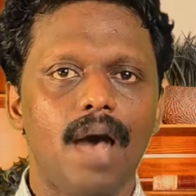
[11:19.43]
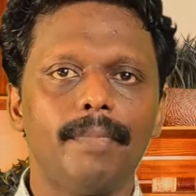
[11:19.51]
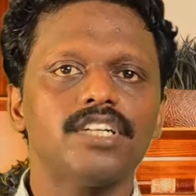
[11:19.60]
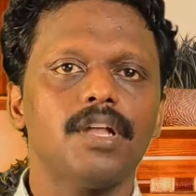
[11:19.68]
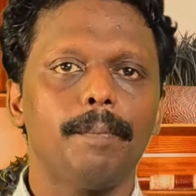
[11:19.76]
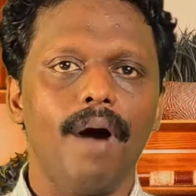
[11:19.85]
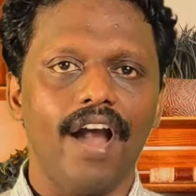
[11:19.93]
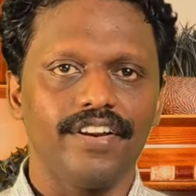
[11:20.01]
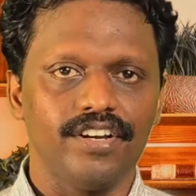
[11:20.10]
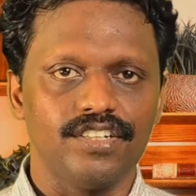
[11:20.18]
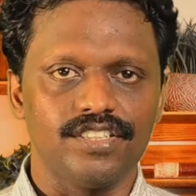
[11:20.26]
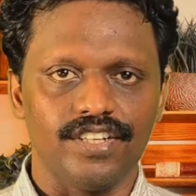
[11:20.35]
Among the
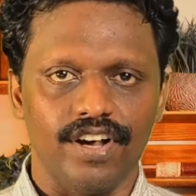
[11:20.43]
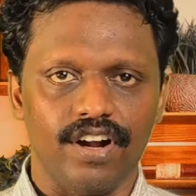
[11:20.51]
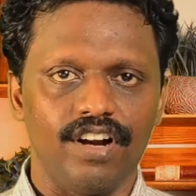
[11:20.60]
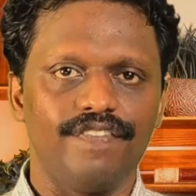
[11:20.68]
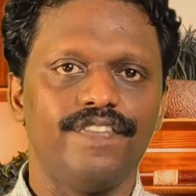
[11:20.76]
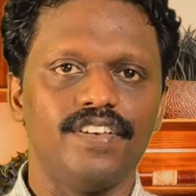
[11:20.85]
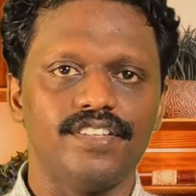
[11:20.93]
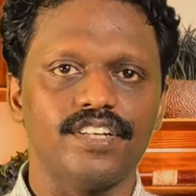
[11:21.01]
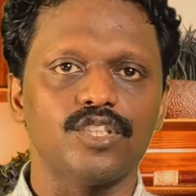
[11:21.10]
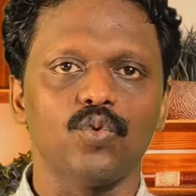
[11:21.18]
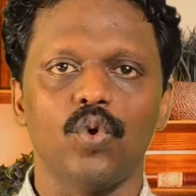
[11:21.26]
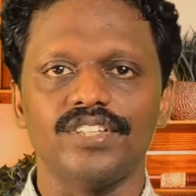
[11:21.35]
pioneers in early
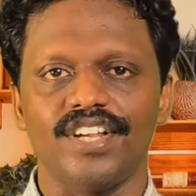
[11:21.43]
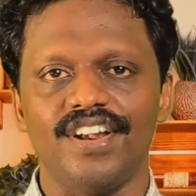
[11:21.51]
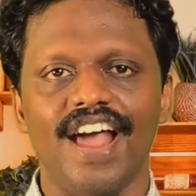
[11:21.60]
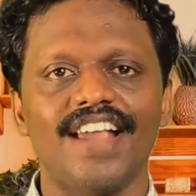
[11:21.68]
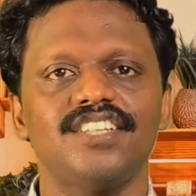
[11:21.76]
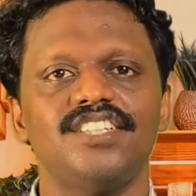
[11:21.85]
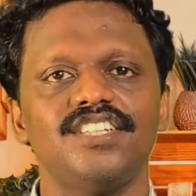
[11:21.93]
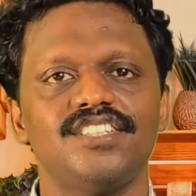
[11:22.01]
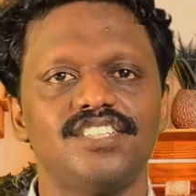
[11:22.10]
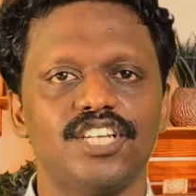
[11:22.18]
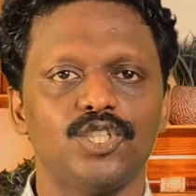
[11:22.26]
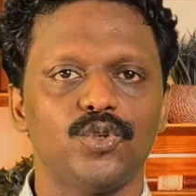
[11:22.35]
physics was a
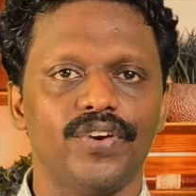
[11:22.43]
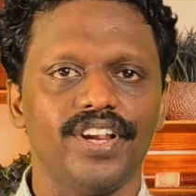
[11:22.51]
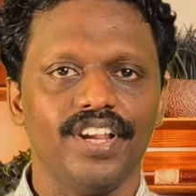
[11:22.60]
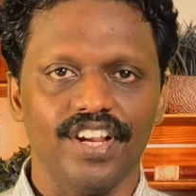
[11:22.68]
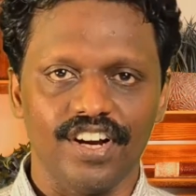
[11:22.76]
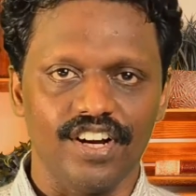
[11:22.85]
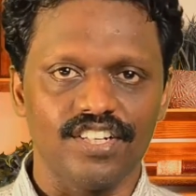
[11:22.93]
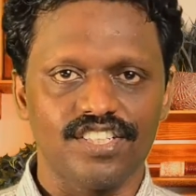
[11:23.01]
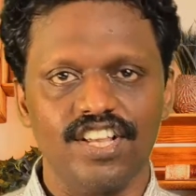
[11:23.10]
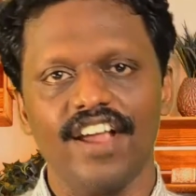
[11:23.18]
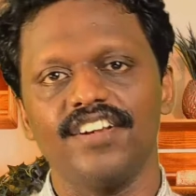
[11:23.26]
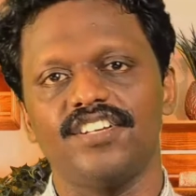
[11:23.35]
19th century
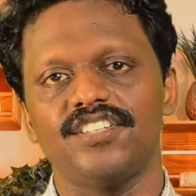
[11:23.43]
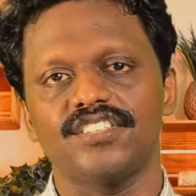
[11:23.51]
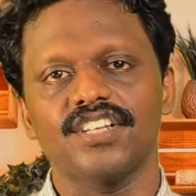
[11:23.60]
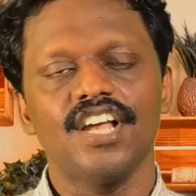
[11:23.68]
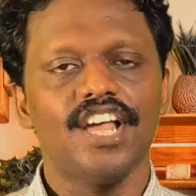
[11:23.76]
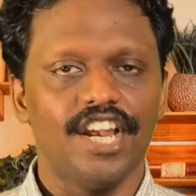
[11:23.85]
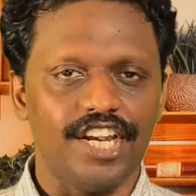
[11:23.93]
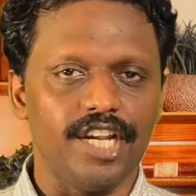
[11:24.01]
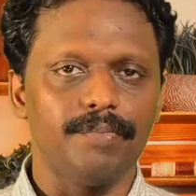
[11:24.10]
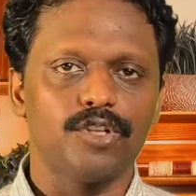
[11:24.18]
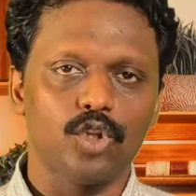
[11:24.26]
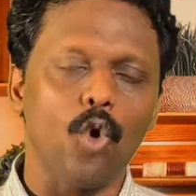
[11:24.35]
English scientist
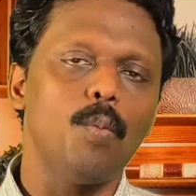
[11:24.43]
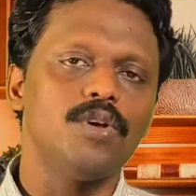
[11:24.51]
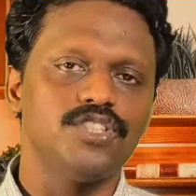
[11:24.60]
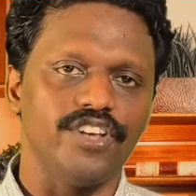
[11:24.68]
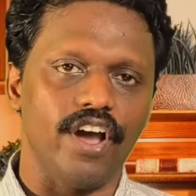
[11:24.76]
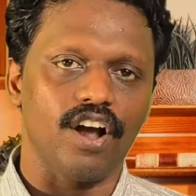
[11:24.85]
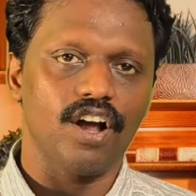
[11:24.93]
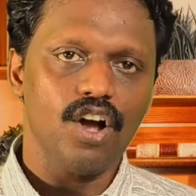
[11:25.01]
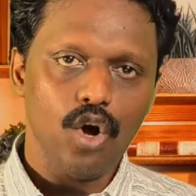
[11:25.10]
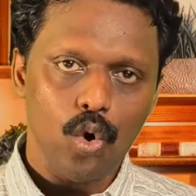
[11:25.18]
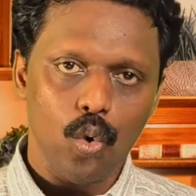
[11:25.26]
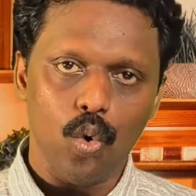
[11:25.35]
named Thomas Young,
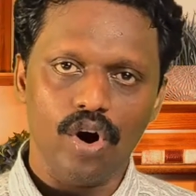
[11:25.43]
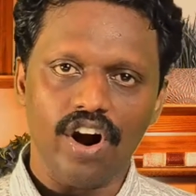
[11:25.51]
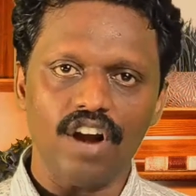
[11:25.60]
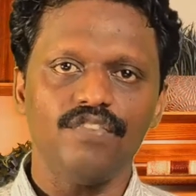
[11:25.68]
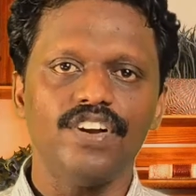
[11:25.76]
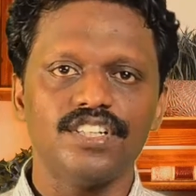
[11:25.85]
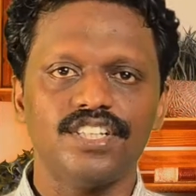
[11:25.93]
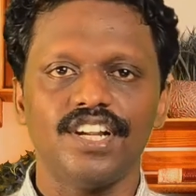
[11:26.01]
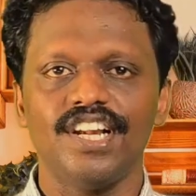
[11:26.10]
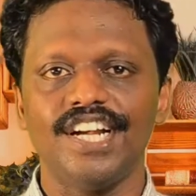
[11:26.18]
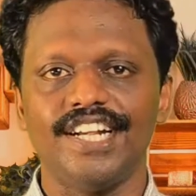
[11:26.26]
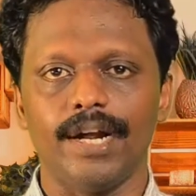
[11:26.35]
who
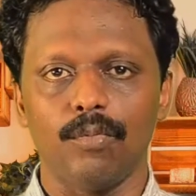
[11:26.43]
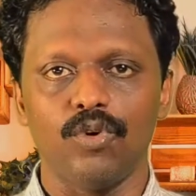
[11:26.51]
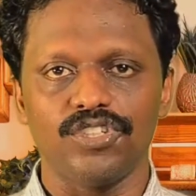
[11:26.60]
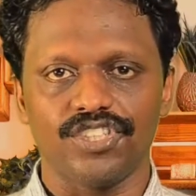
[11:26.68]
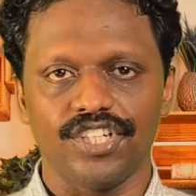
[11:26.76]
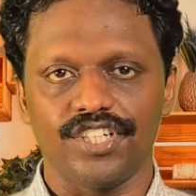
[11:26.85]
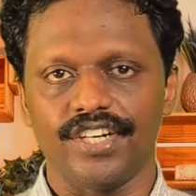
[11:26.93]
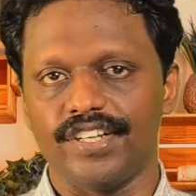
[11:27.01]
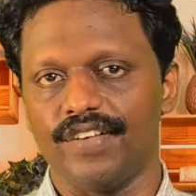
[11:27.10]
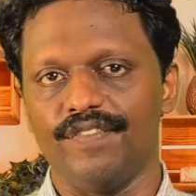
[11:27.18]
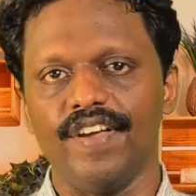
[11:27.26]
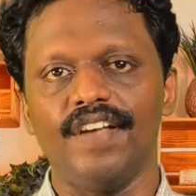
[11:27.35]
convincingly
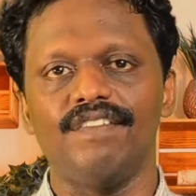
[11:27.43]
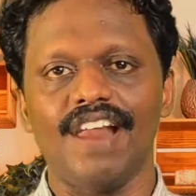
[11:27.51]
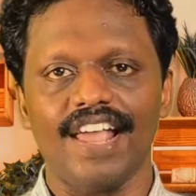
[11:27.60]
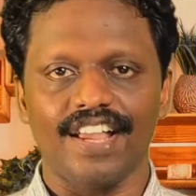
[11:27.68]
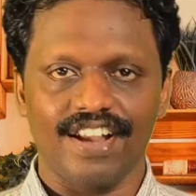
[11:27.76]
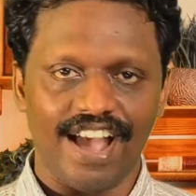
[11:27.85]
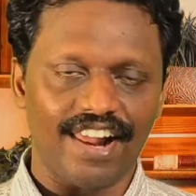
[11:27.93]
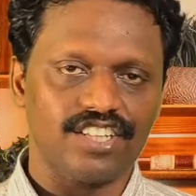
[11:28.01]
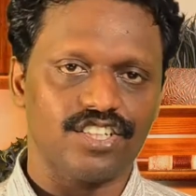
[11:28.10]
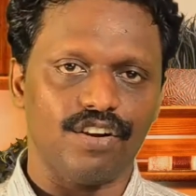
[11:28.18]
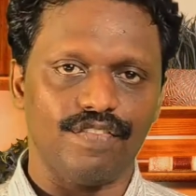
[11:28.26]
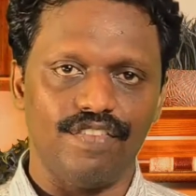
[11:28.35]
demonstrated the wave-like
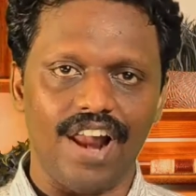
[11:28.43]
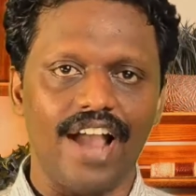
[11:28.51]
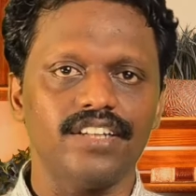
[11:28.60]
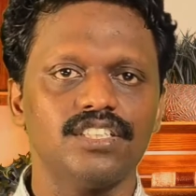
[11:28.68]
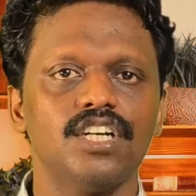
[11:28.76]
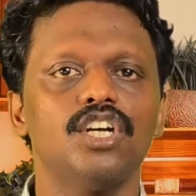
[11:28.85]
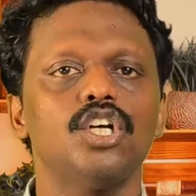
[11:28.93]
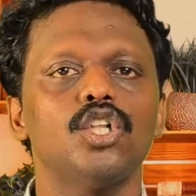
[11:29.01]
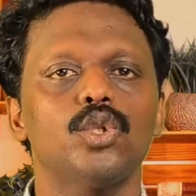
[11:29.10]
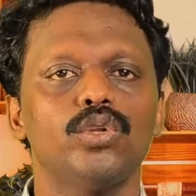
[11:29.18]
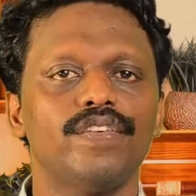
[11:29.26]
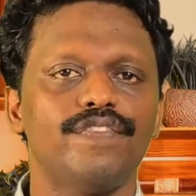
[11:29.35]
character of light
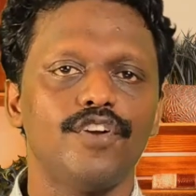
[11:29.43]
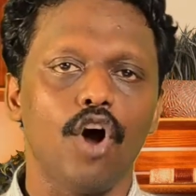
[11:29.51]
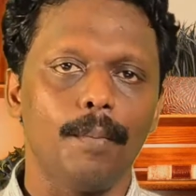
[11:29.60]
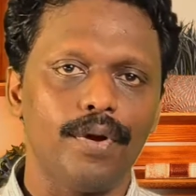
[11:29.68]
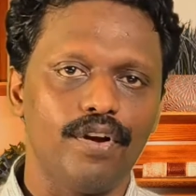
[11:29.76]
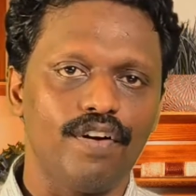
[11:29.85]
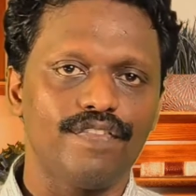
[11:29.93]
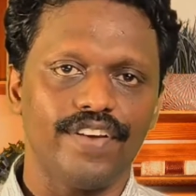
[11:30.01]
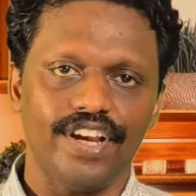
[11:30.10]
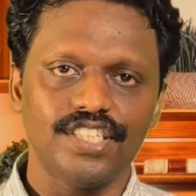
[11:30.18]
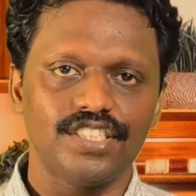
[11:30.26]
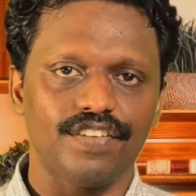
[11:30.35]
through the phenomenon
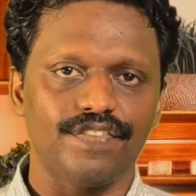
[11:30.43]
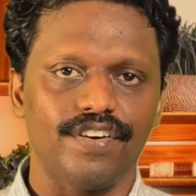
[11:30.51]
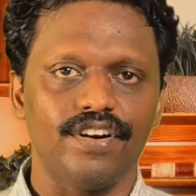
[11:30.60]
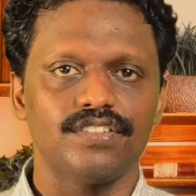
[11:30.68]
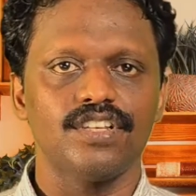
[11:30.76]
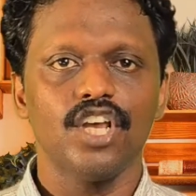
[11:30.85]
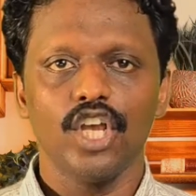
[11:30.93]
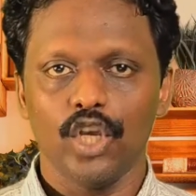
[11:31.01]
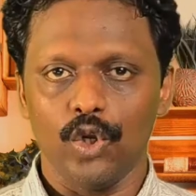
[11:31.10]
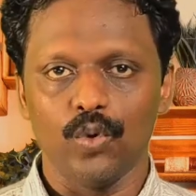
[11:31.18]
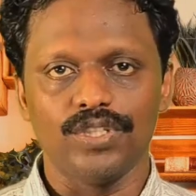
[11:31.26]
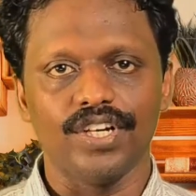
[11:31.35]
of interference
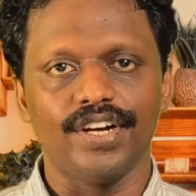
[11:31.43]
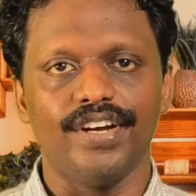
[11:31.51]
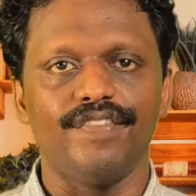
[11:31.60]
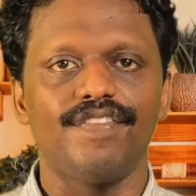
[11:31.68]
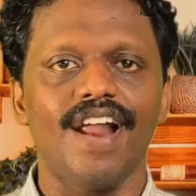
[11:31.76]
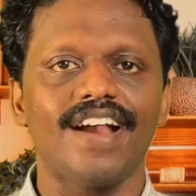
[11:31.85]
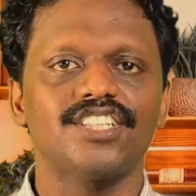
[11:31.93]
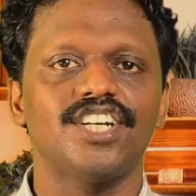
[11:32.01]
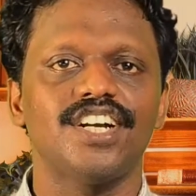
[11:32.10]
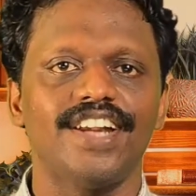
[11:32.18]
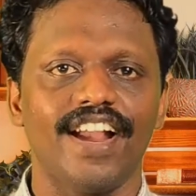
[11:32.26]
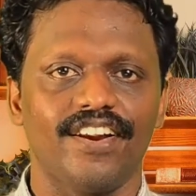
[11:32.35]
using
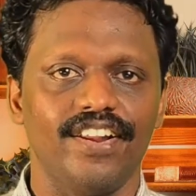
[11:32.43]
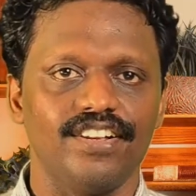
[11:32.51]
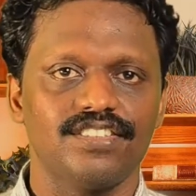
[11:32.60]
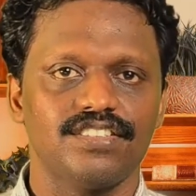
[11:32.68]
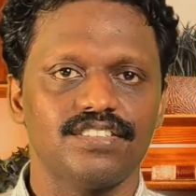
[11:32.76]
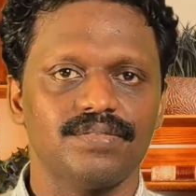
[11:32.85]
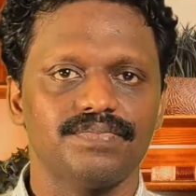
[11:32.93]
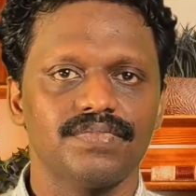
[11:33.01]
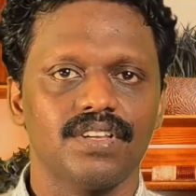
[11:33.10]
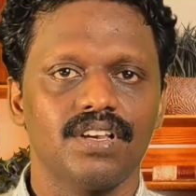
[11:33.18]
diffraction techniques.